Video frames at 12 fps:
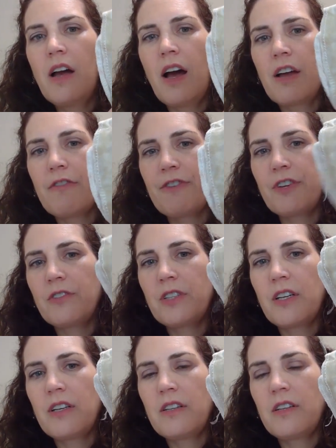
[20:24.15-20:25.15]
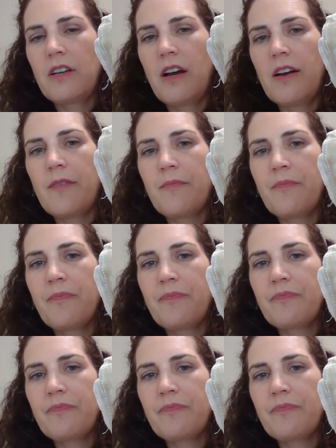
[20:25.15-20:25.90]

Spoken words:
I filled in